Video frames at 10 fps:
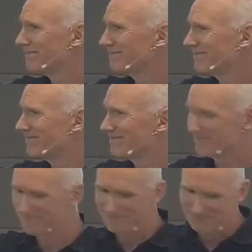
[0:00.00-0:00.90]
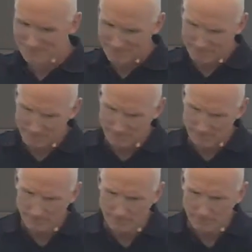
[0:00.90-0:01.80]

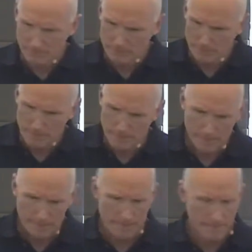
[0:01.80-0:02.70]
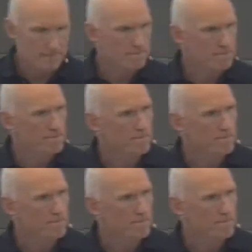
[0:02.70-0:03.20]
(no one is talking)